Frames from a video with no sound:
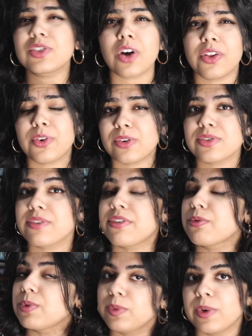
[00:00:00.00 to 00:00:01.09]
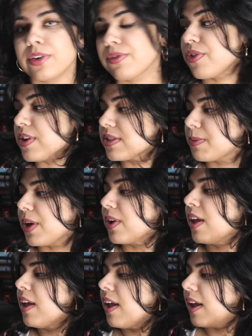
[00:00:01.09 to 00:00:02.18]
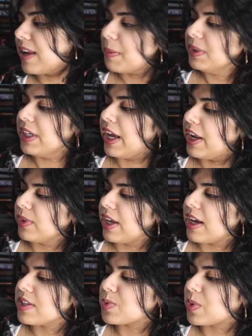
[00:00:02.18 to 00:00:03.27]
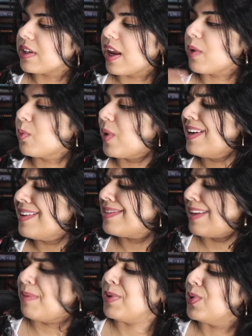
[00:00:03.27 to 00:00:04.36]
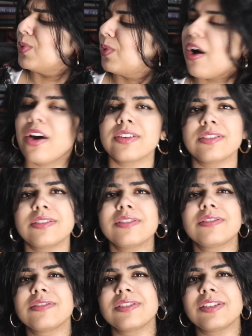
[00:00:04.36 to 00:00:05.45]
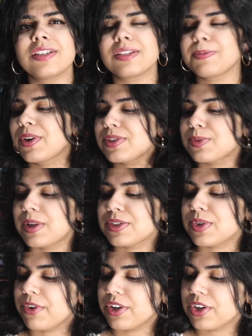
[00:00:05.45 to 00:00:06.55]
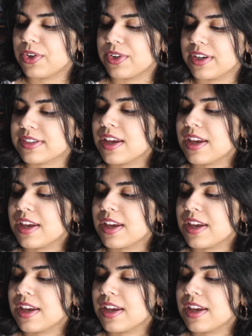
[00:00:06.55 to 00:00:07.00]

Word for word: This author also has heard really wonderful things about, and Emily Henry has written a rating debut on this book as well, so I'm very curious.